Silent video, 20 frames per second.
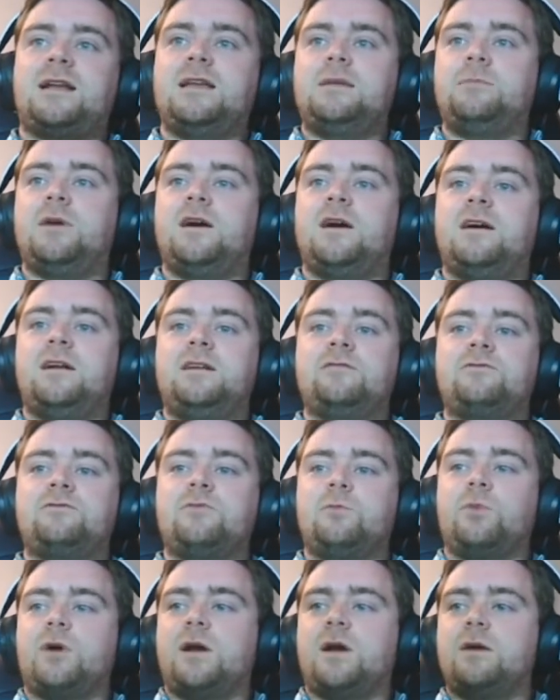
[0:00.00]
behind from
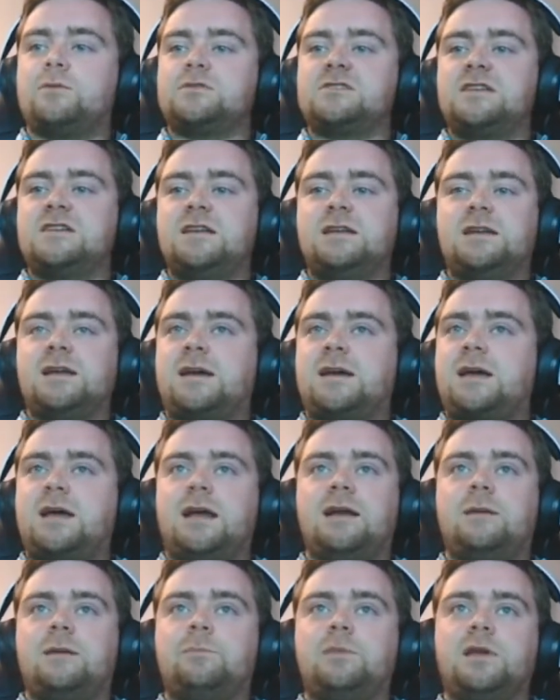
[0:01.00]
where I was hitting. I
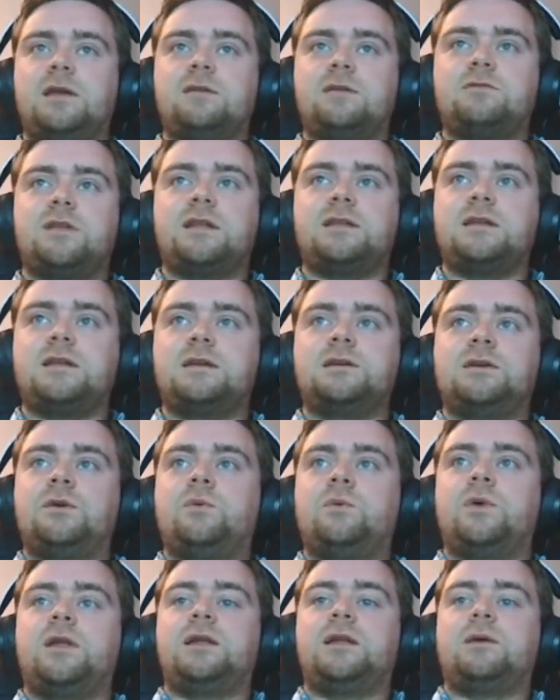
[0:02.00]
cannot believe that didn't go
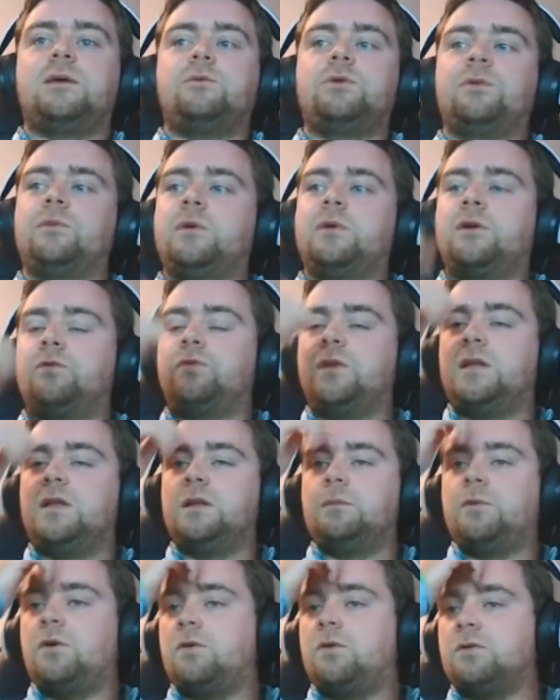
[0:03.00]
in. That would have been a real
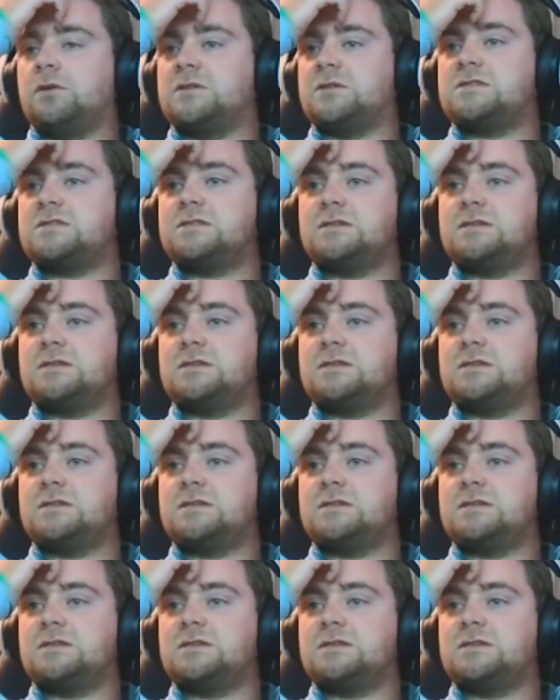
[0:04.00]
bonus.